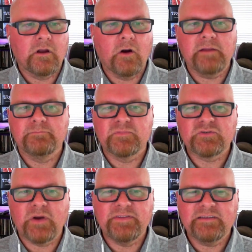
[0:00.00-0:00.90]
Okay,
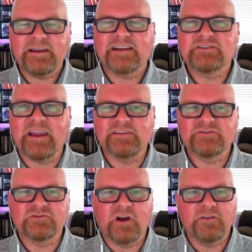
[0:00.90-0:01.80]
so I think that actually
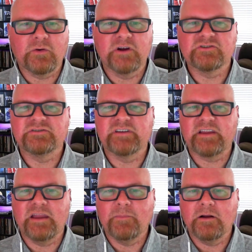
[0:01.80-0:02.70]
answers all the questions that
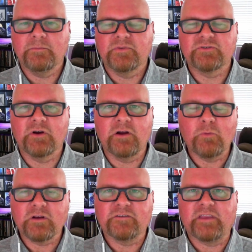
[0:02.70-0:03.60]
came up. So I
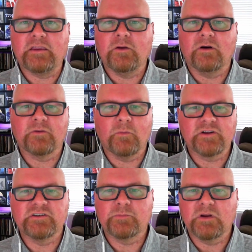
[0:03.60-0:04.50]
want to thank you all for
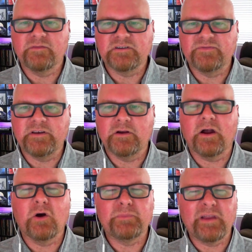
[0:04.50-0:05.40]
watching the previous video.
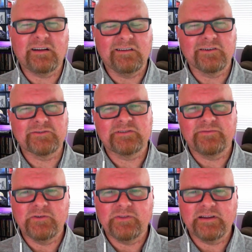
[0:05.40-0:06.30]
I hope that clears a
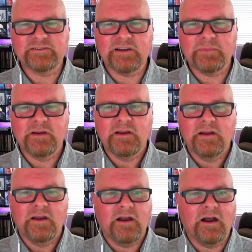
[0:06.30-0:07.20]
few things up.
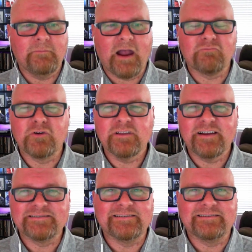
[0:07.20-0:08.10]
I
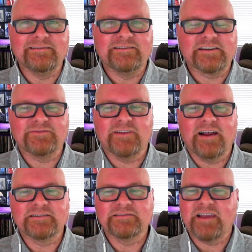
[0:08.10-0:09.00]
realize that Six
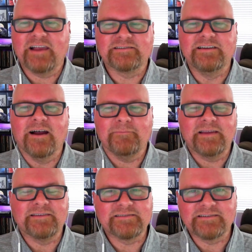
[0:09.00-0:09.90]
Flags has not
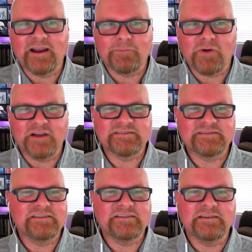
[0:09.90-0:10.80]
made this entire process
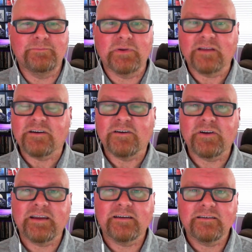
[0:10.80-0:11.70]
easy, but on the
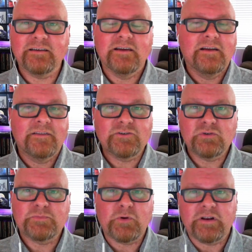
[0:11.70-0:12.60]
other hand, this
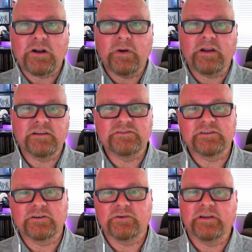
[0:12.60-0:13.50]
was pretty quick
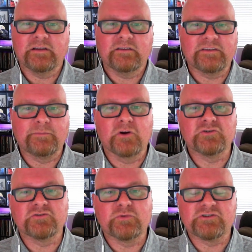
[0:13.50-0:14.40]
considering that the
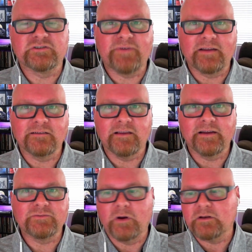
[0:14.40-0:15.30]
merger was just finalized,